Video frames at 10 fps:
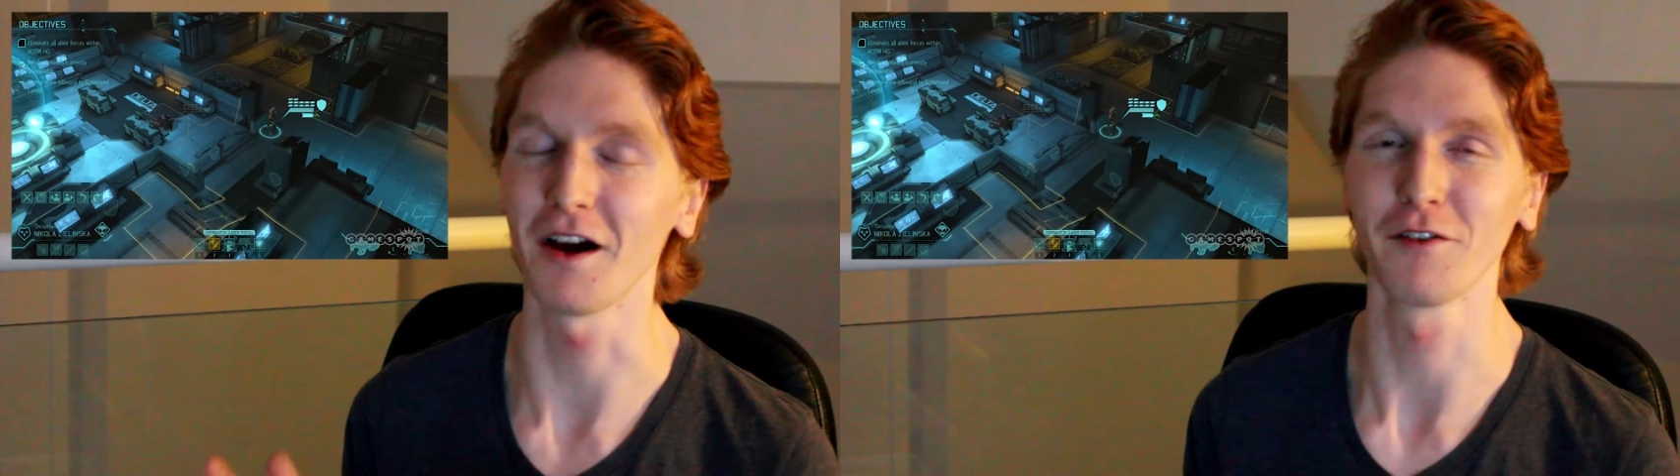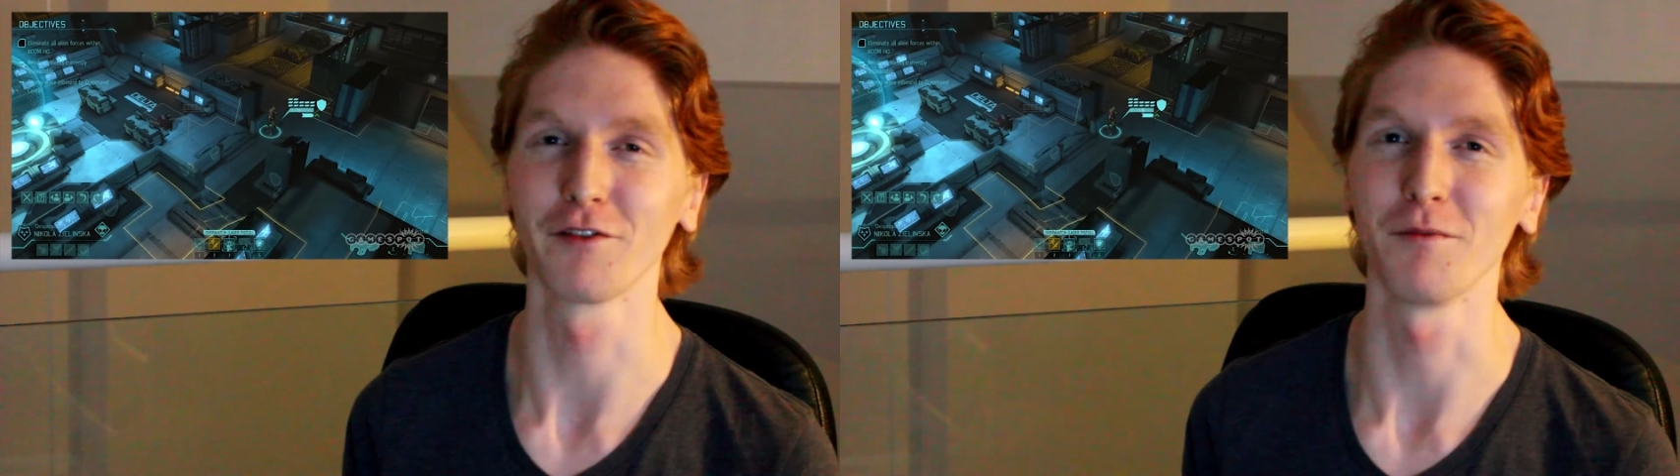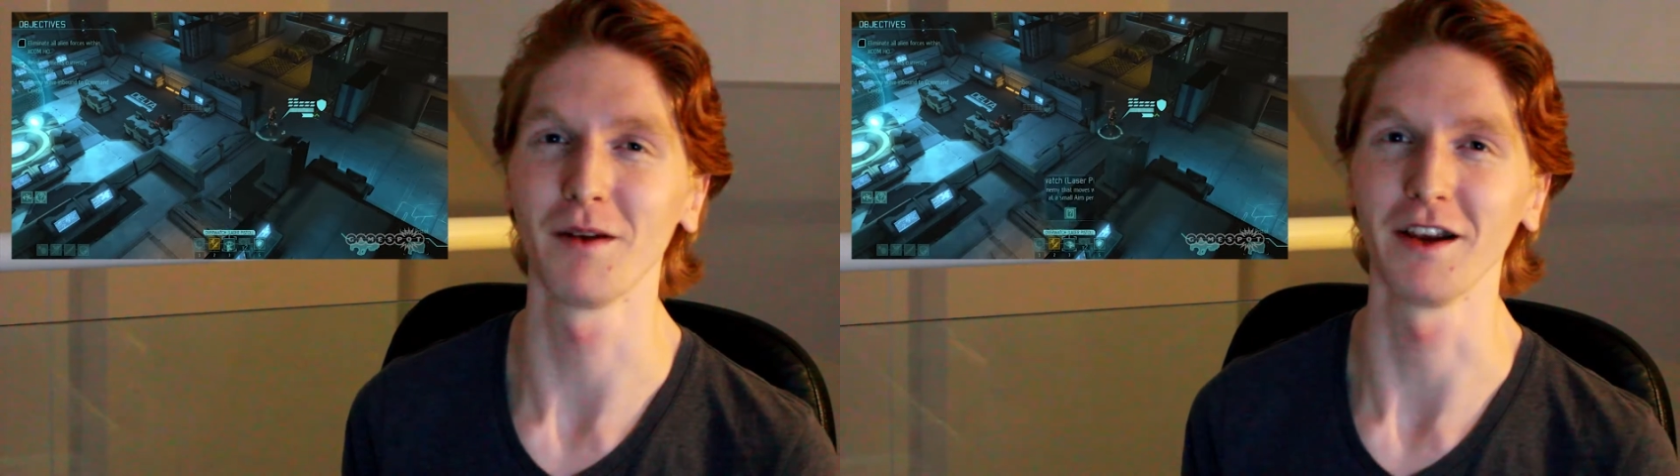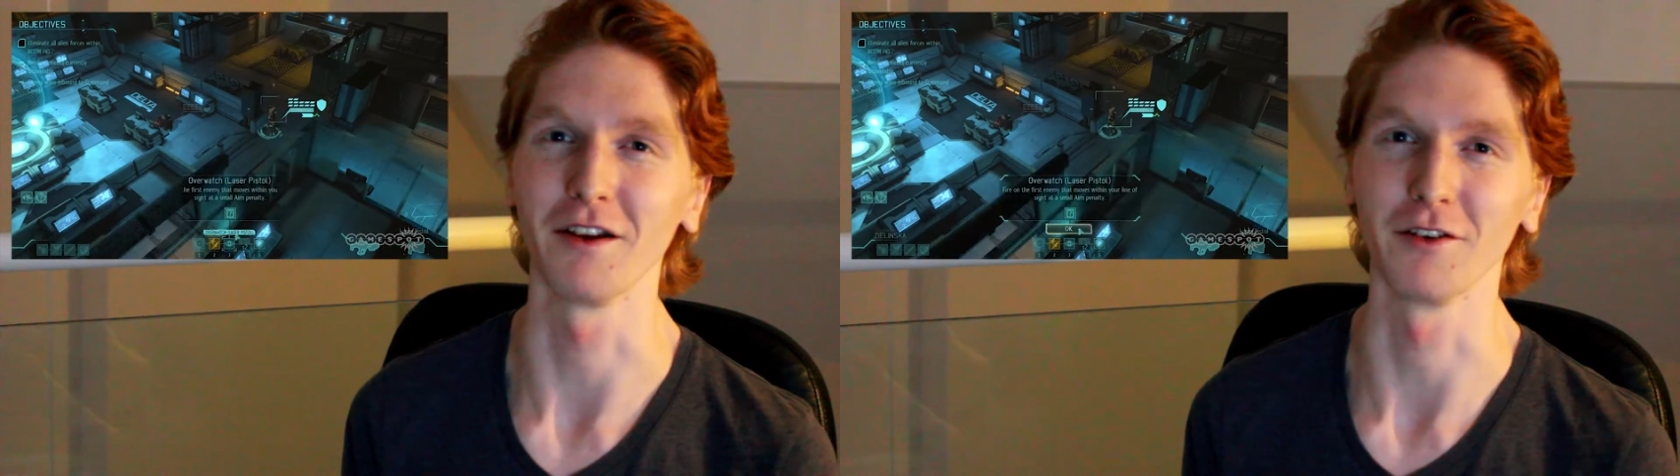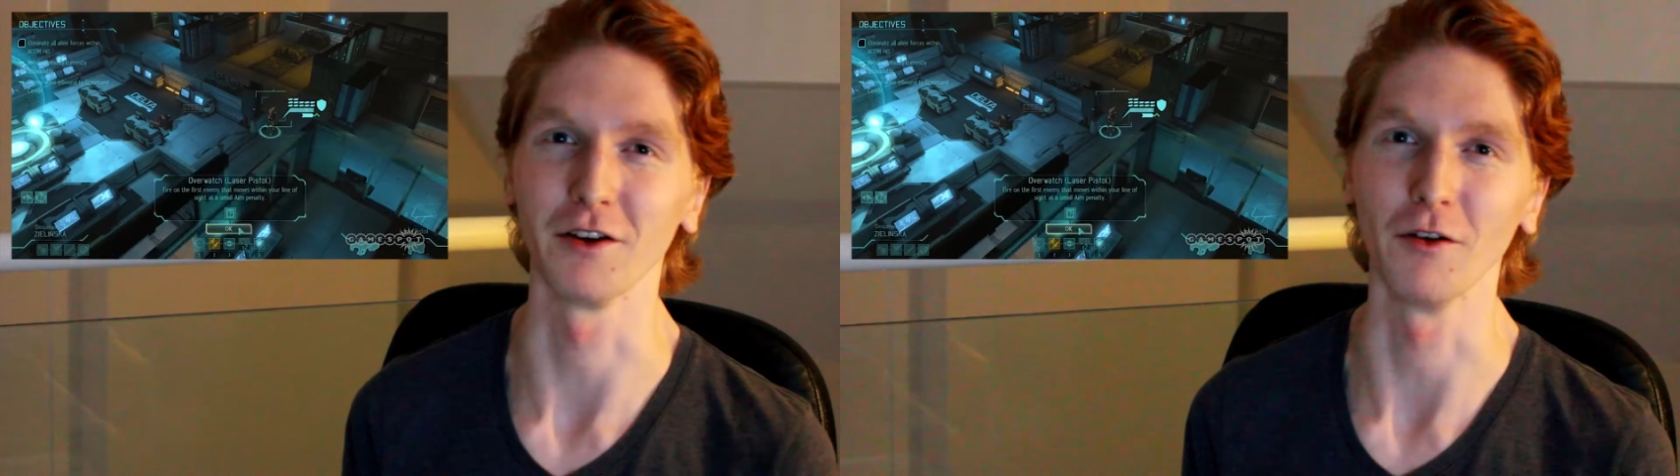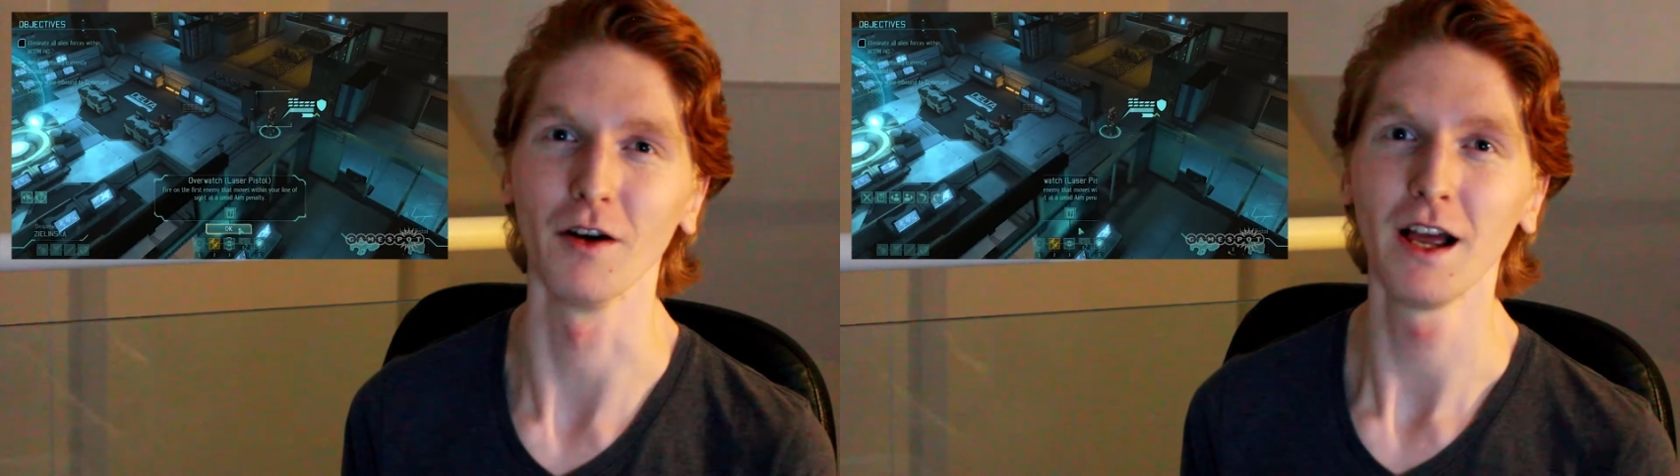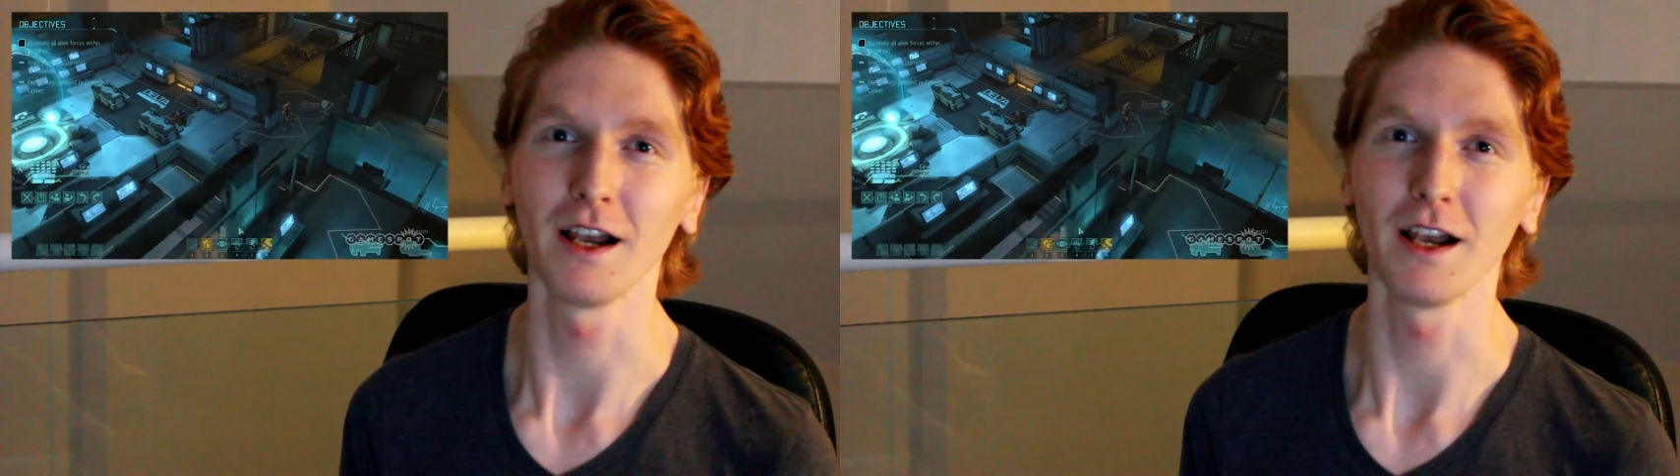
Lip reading: unfamiliar to you,